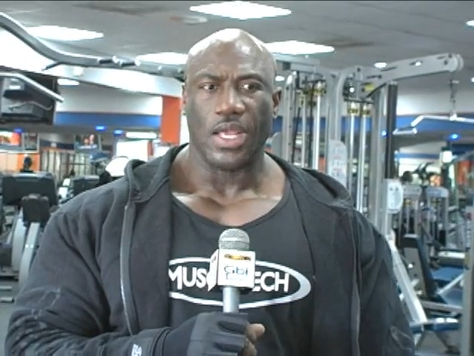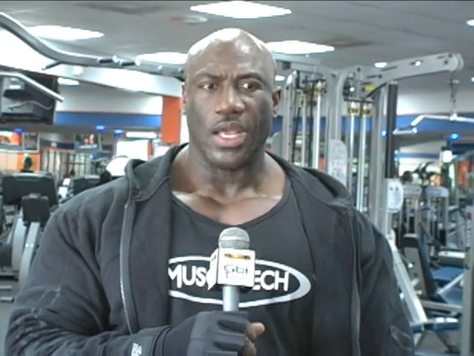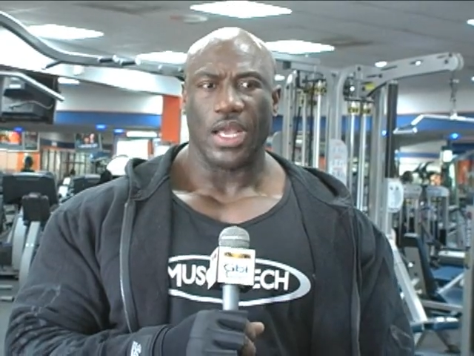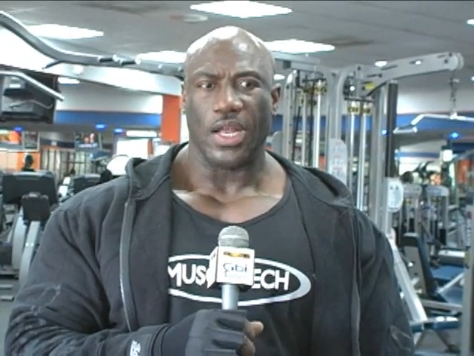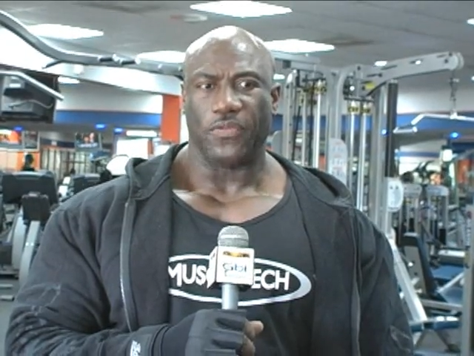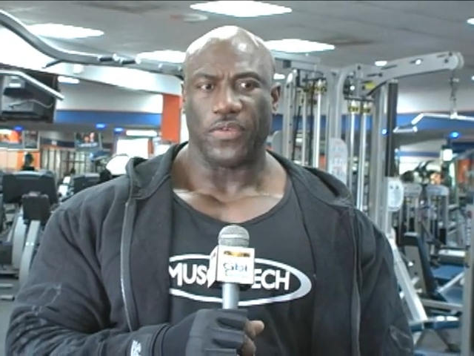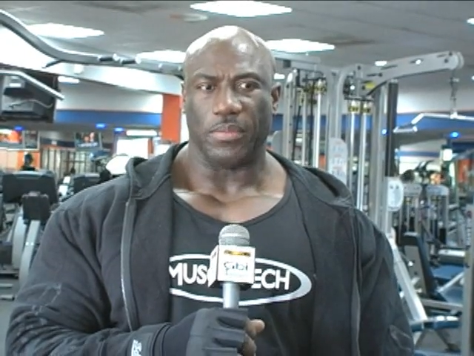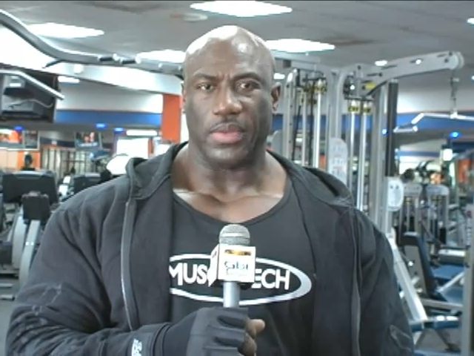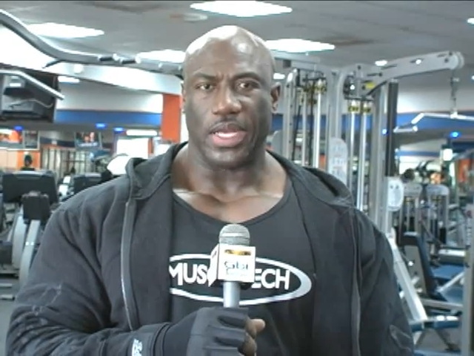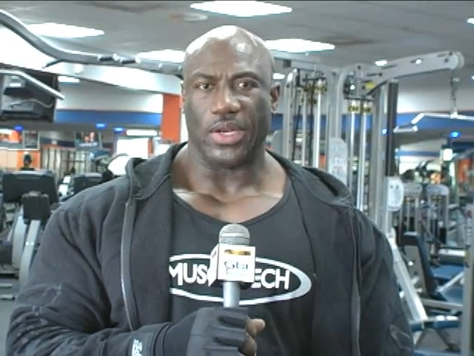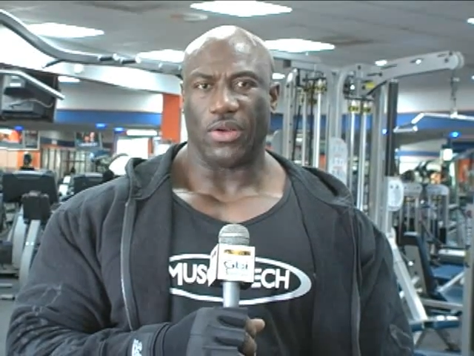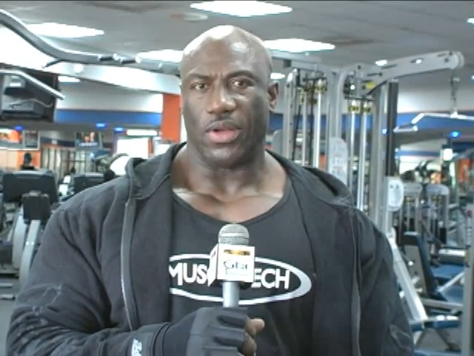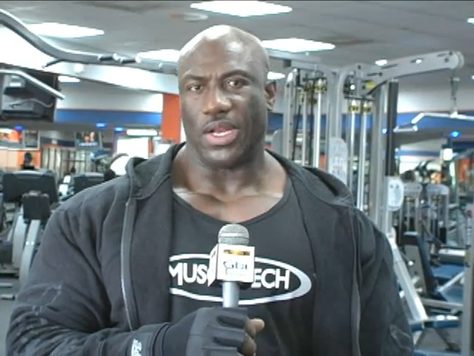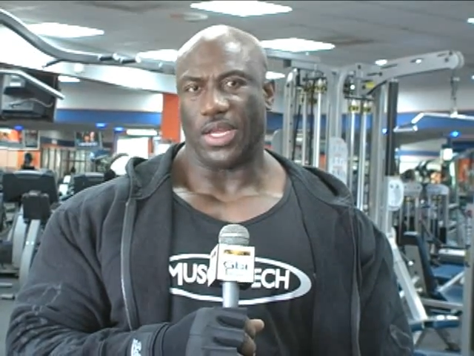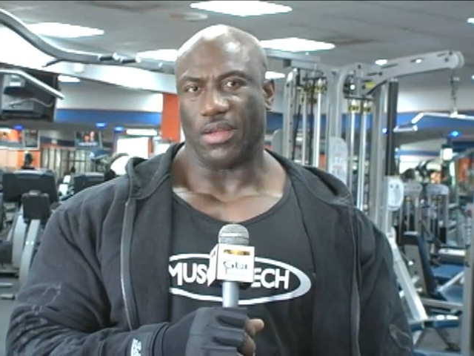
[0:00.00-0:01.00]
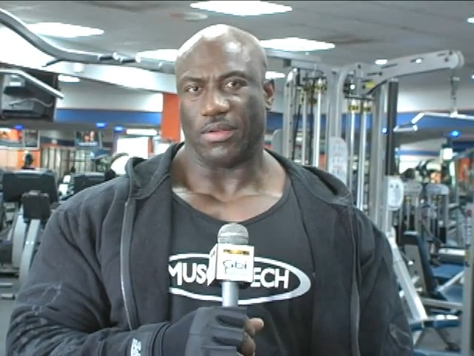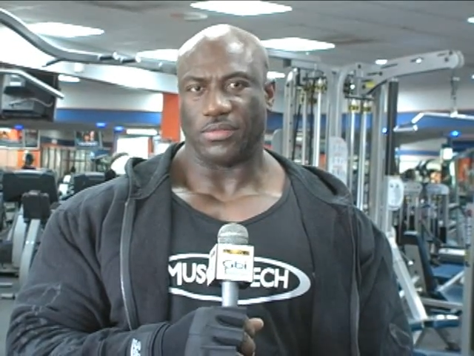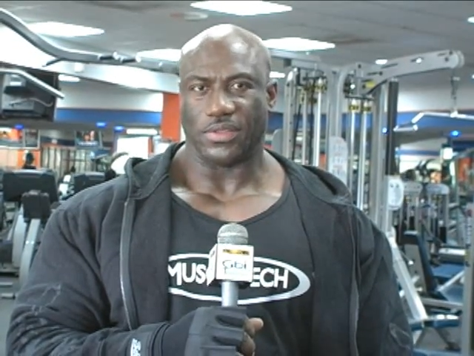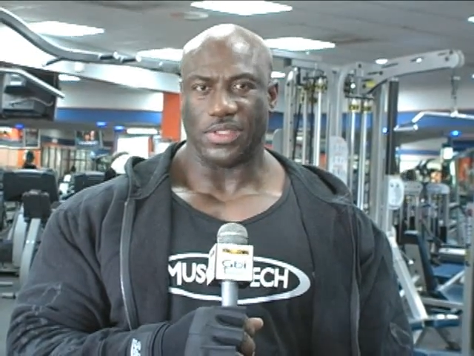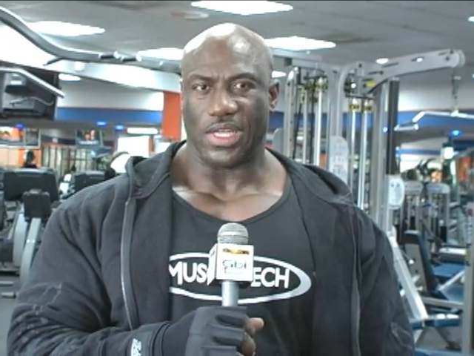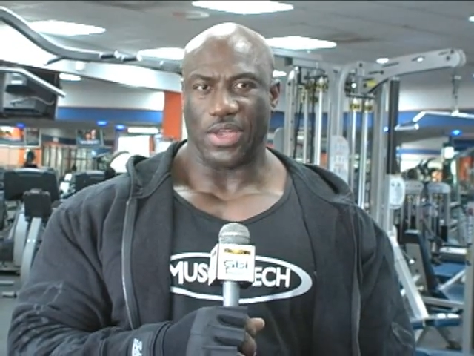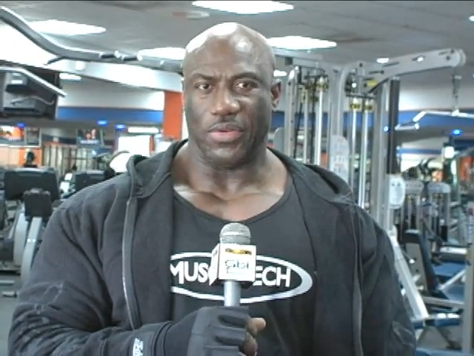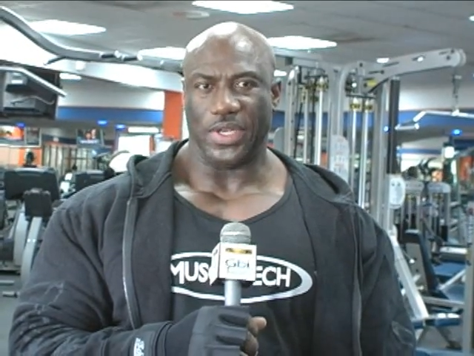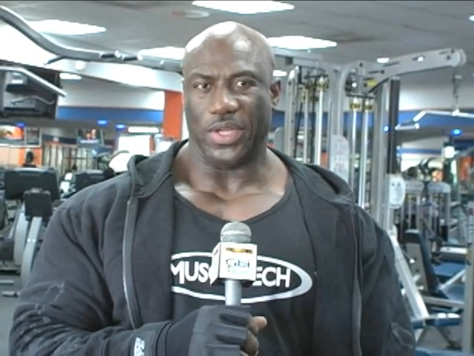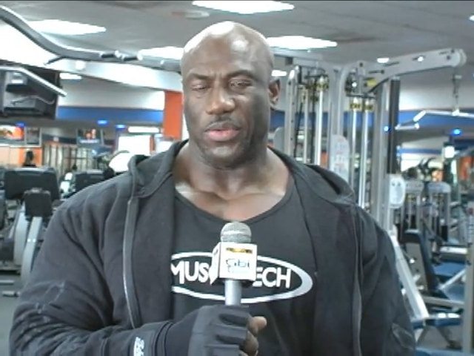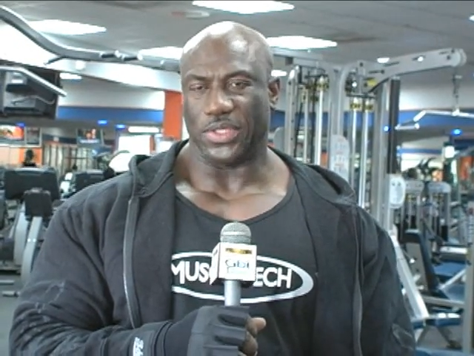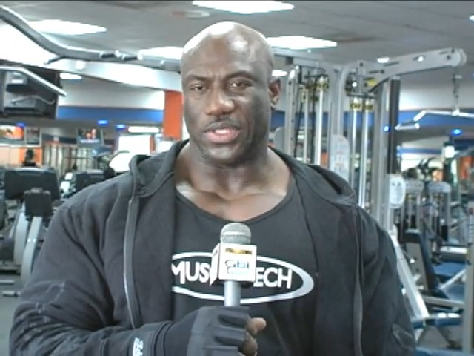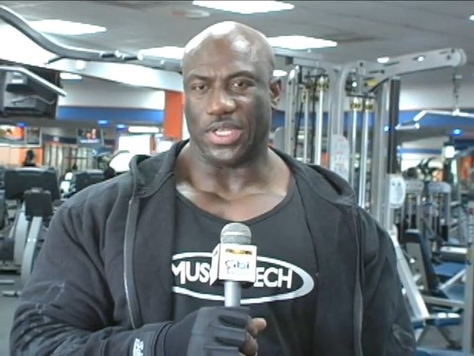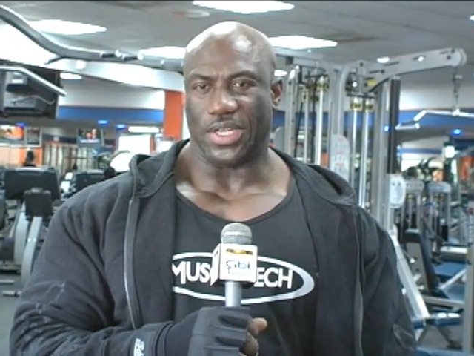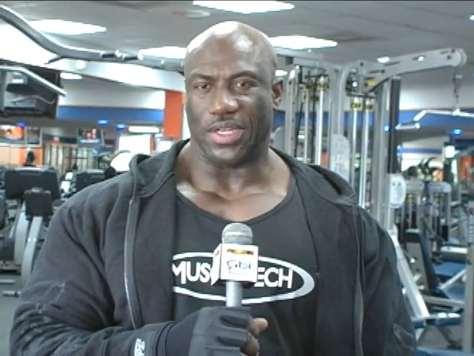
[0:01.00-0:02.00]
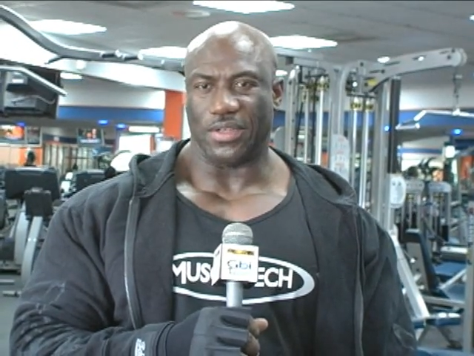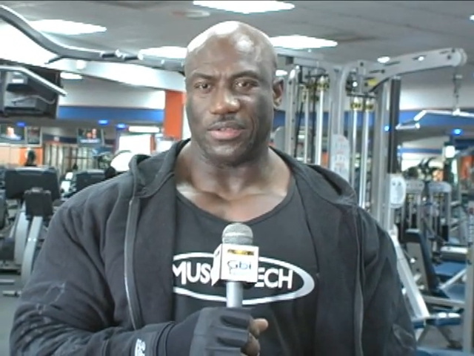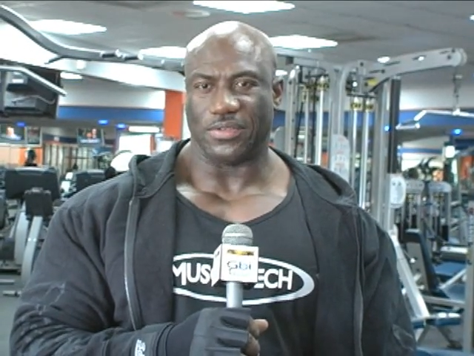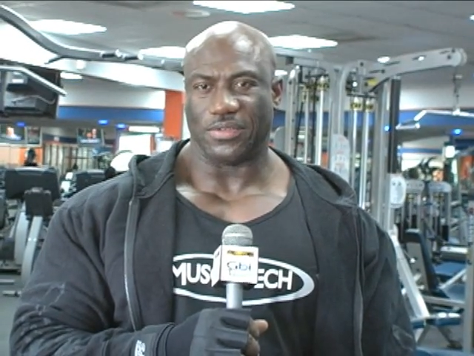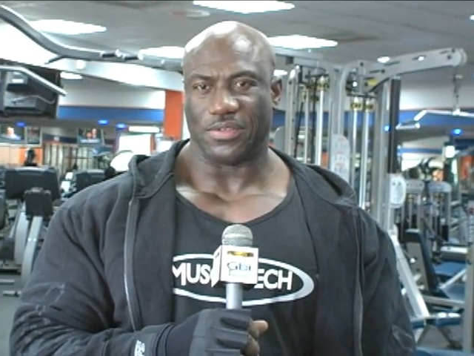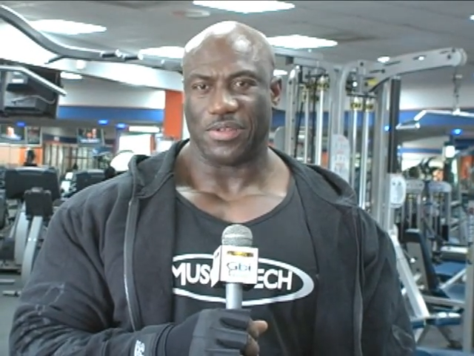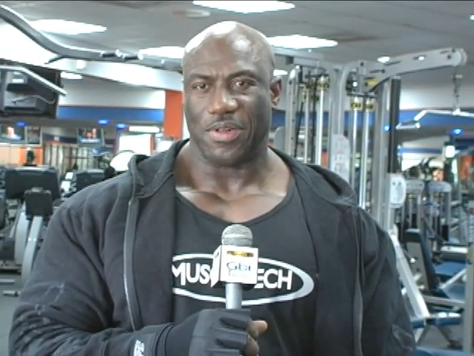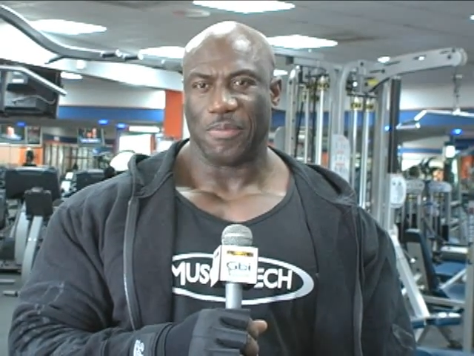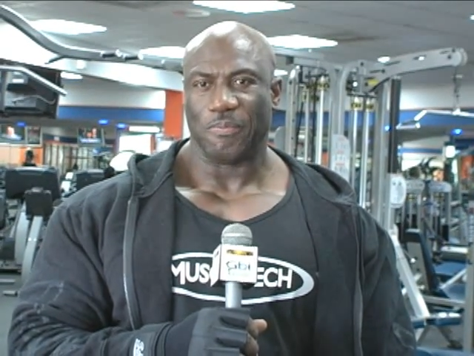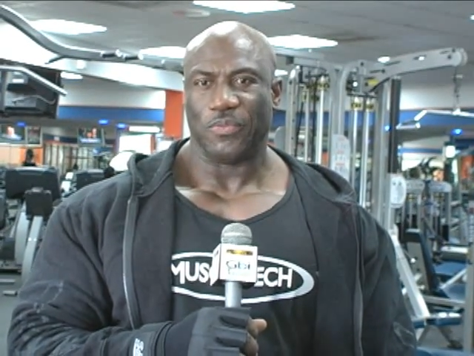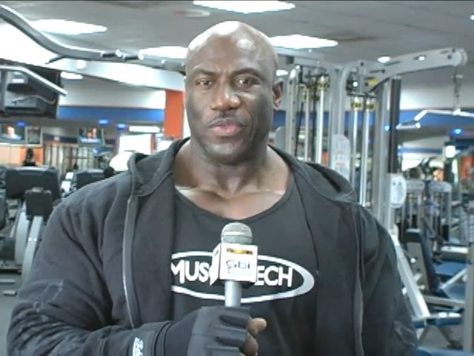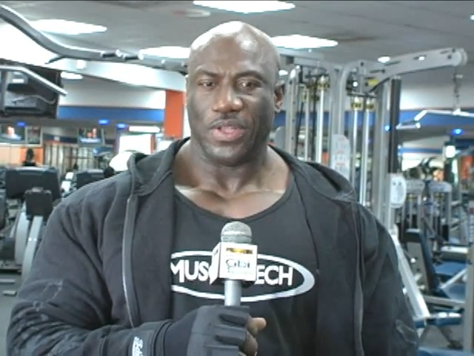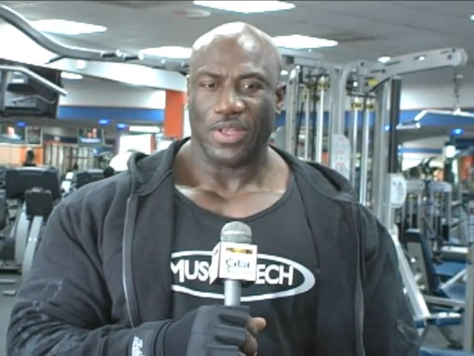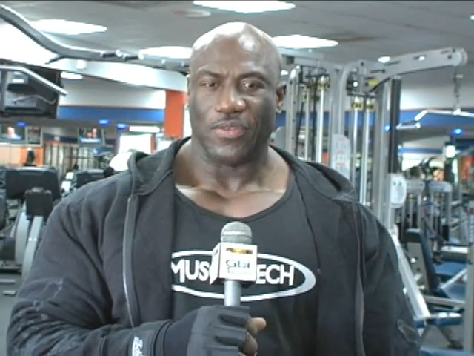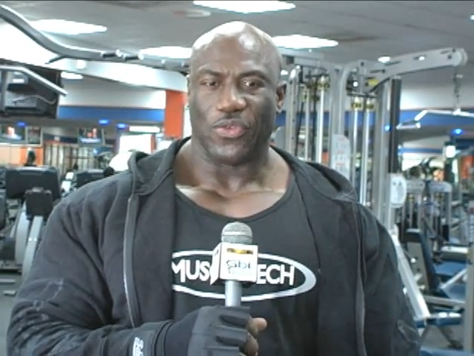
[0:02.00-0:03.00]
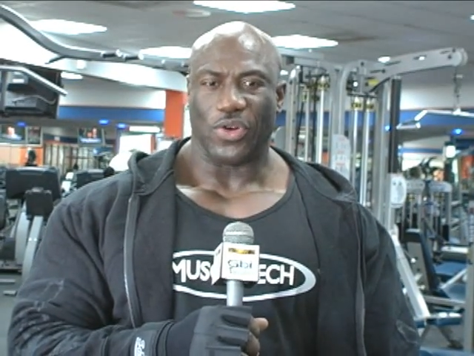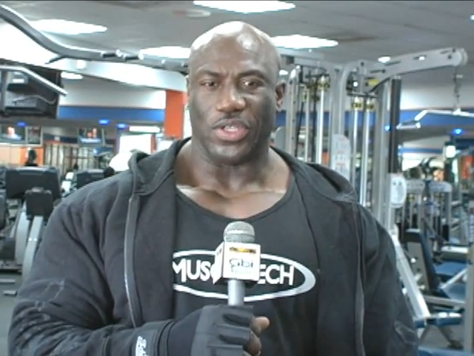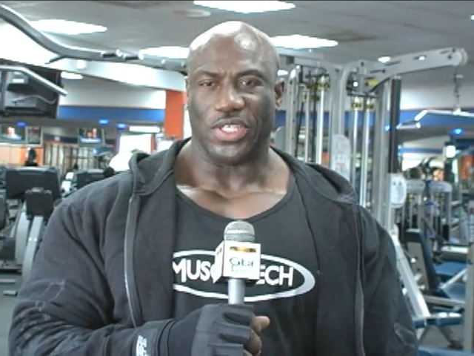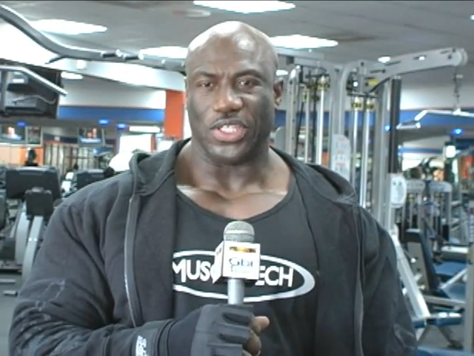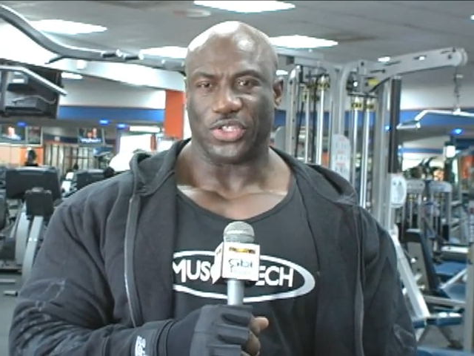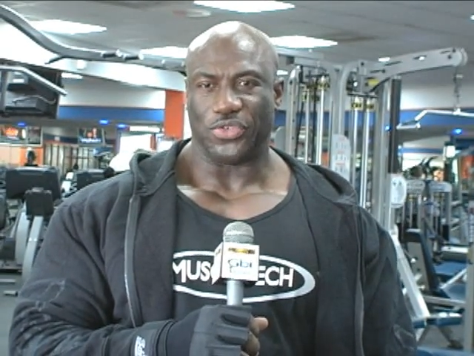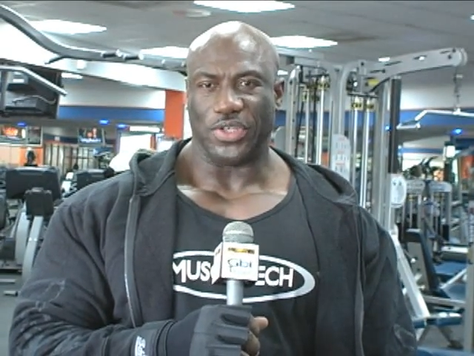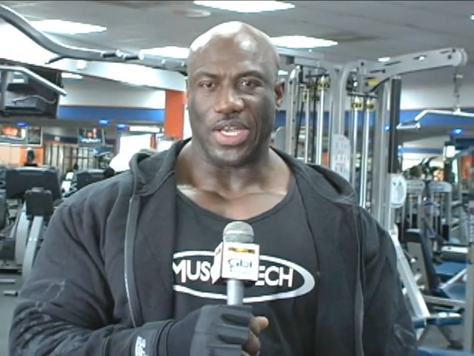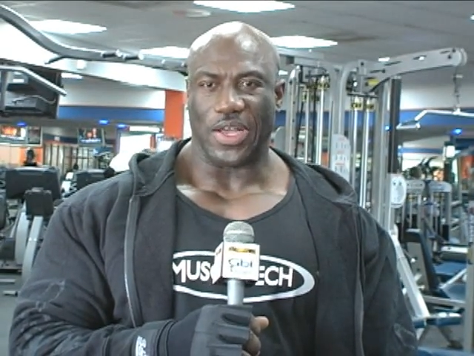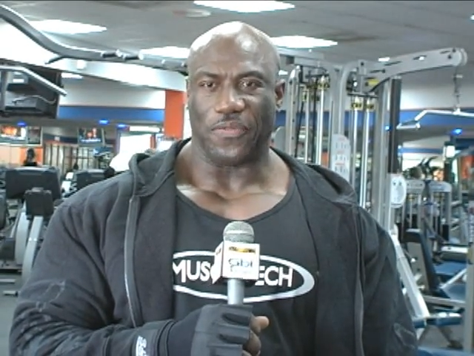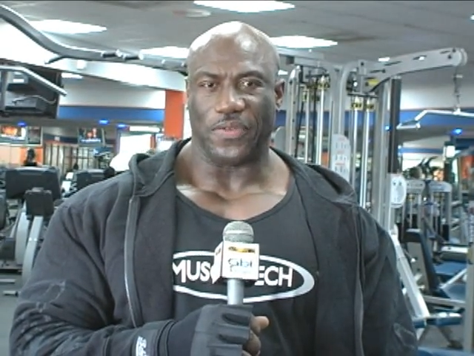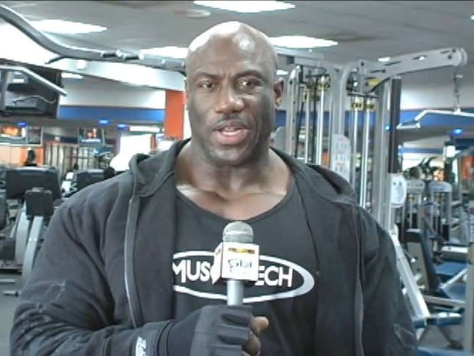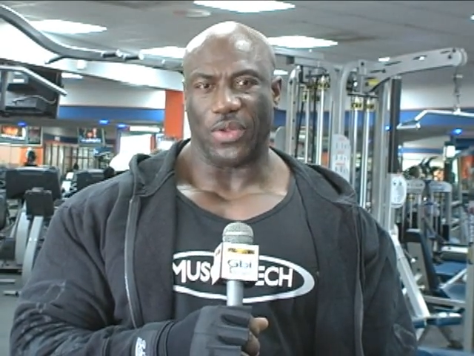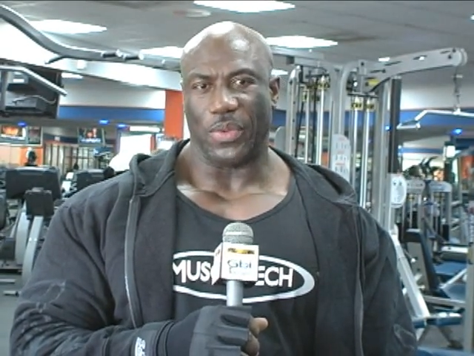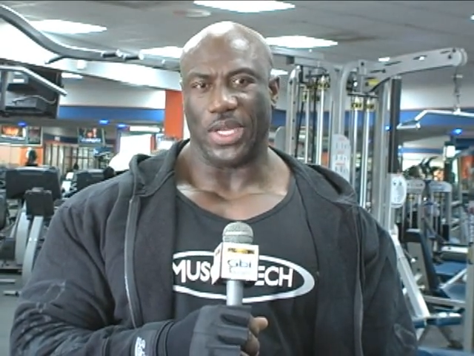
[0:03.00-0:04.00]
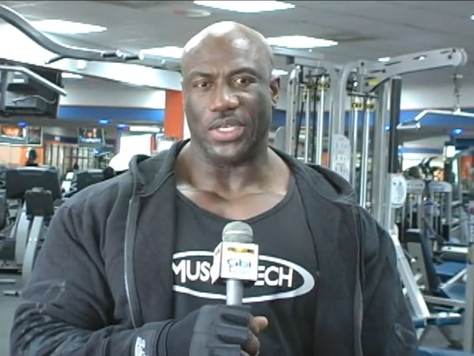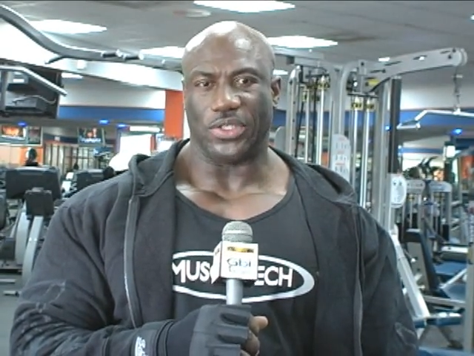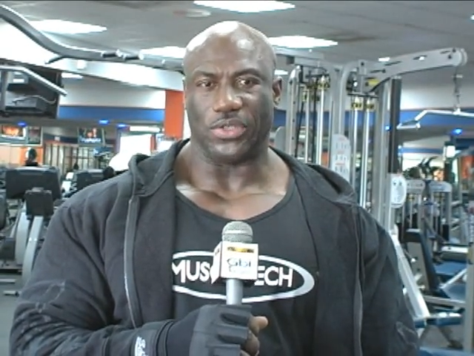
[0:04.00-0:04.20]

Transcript: And from then on, everything was, of course, history after I went